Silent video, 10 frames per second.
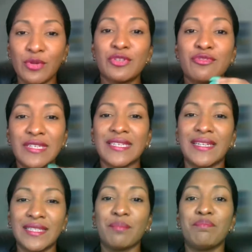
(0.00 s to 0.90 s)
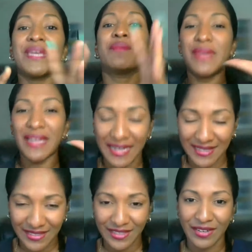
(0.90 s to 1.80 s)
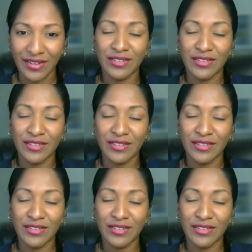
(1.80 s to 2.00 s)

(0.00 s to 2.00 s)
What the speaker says: recent big lesson.